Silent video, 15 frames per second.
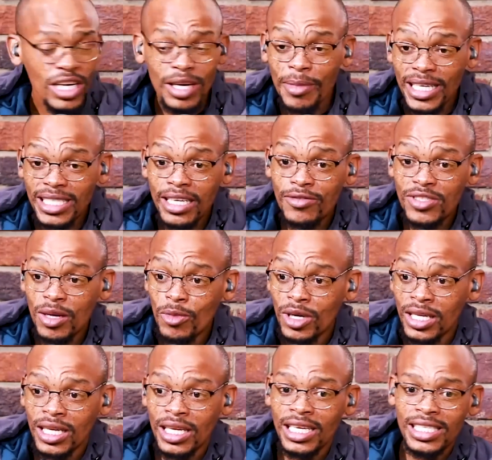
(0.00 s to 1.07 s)
Imagine if
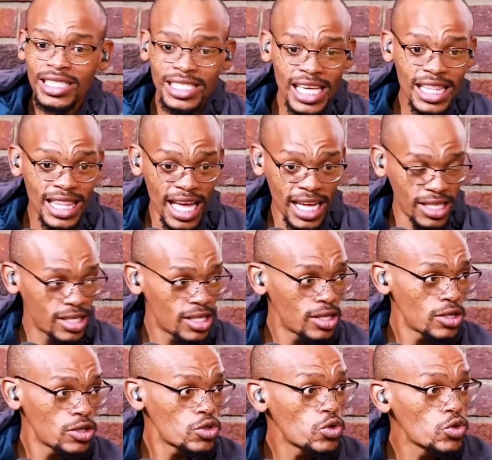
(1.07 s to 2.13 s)
someone said that
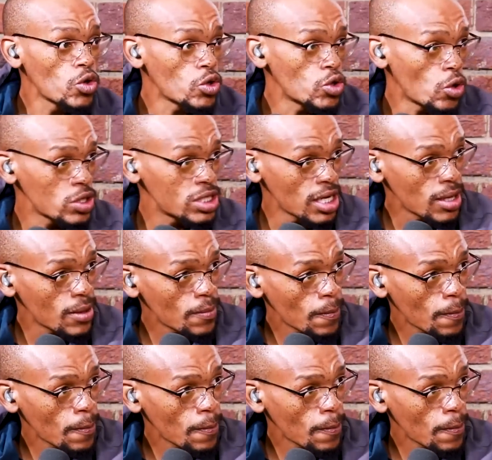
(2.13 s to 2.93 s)
to your daughter.